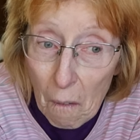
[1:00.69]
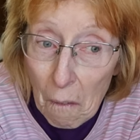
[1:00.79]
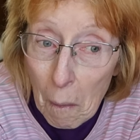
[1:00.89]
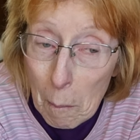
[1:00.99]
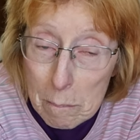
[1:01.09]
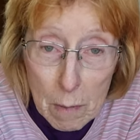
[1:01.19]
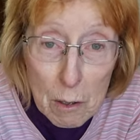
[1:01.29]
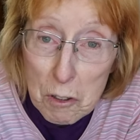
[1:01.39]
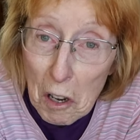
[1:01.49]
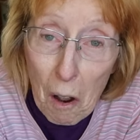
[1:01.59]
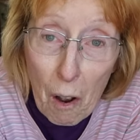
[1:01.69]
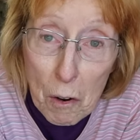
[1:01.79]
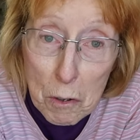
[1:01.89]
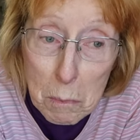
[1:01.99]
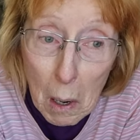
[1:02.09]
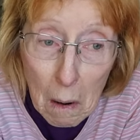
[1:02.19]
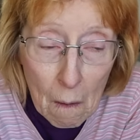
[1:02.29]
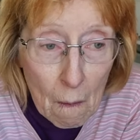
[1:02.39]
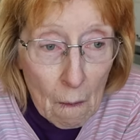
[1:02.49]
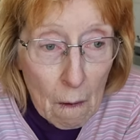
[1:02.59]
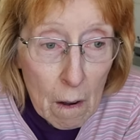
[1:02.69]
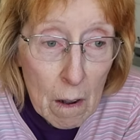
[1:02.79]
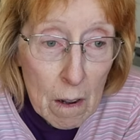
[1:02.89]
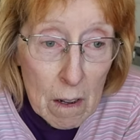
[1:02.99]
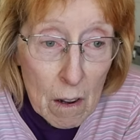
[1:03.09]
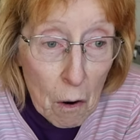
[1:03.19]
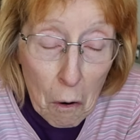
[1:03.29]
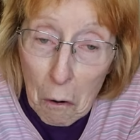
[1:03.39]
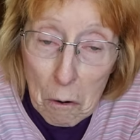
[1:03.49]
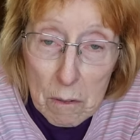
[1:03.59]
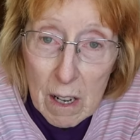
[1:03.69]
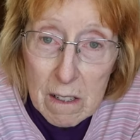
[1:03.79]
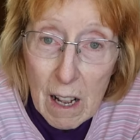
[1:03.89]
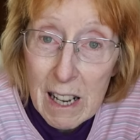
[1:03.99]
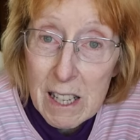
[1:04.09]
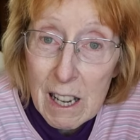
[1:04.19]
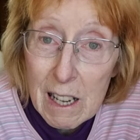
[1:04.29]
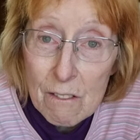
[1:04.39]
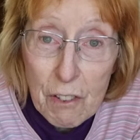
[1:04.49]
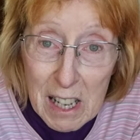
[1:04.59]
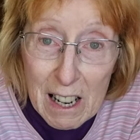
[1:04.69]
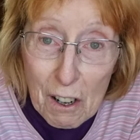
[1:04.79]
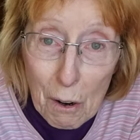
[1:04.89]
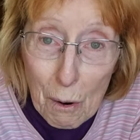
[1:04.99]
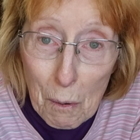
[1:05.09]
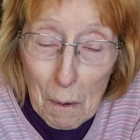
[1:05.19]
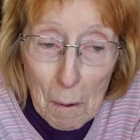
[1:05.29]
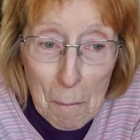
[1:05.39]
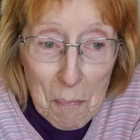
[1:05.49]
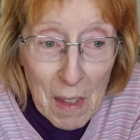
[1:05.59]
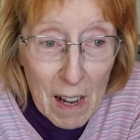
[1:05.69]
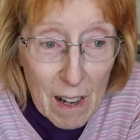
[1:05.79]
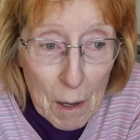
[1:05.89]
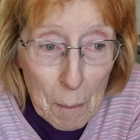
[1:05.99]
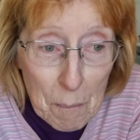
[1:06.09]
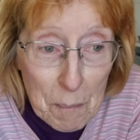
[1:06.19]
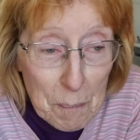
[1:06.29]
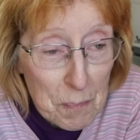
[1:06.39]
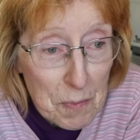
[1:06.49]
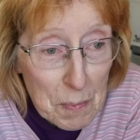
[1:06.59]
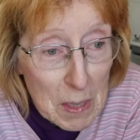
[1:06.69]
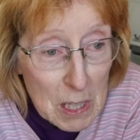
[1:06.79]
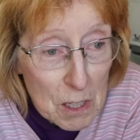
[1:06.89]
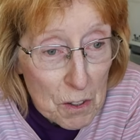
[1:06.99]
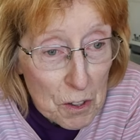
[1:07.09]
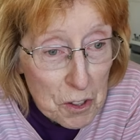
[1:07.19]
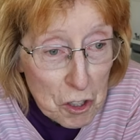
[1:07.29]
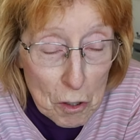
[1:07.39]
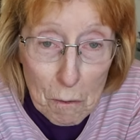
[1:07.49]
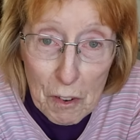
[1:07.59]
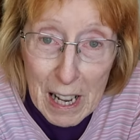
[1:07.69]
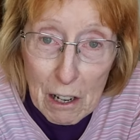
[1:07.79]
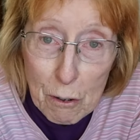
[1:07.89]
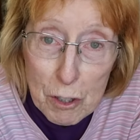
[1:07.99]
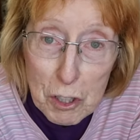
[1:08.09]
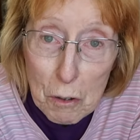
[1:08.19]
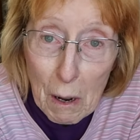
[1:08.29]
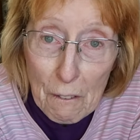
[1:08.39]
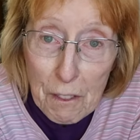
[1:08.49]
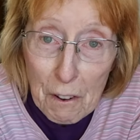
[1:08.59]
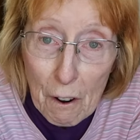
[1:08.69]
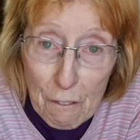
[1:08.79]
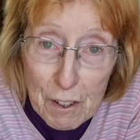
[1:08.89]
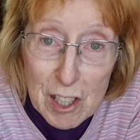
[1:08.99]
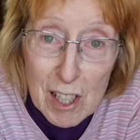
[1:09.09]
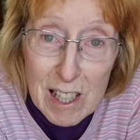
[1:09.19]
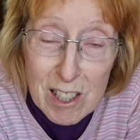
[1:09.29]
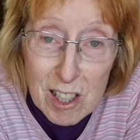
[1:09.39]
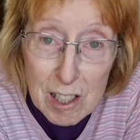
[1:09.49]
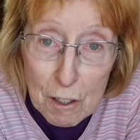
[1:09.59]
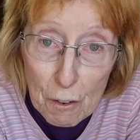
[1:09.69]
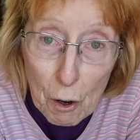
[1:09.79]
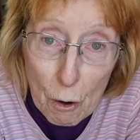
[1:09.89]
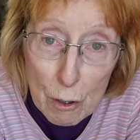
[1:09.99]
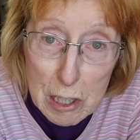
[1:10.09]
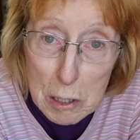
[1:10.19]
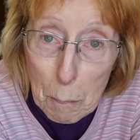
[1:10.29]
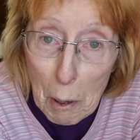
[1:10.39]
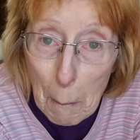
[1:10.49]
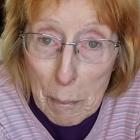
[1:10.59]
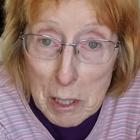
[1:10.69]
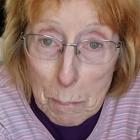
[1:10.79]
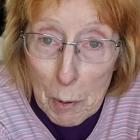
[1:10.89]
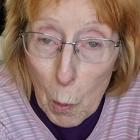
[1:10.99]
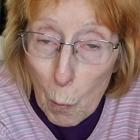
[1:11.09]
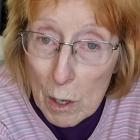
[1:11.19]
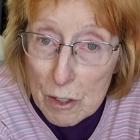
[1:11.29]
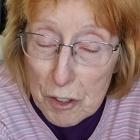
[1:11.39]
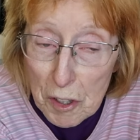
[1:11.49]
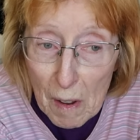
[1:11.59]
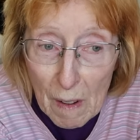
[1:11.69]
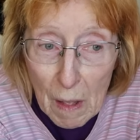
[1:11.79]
or a motor home or any vehicle. Some vehicles do have their own facilities, of course, the purpose-built ones.